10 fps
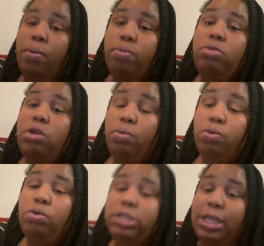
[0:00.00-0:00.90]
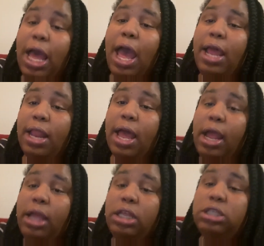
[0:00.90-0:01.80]
the rules and
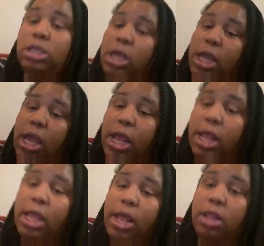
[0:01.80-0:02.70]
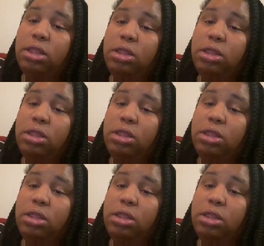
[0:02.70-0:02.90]
guidelines. And,